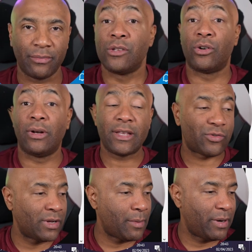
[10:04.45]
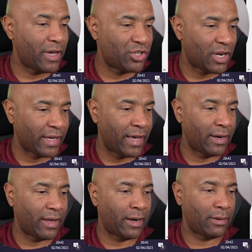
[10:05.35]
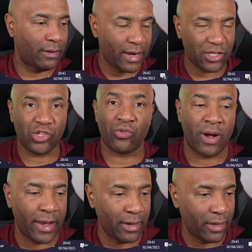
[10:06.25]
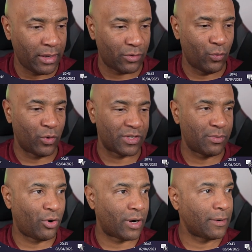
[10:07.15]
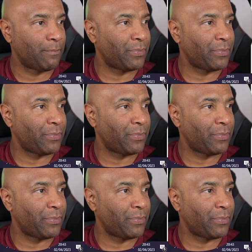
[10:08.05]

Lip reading: So let's run the application again and let's try it once more.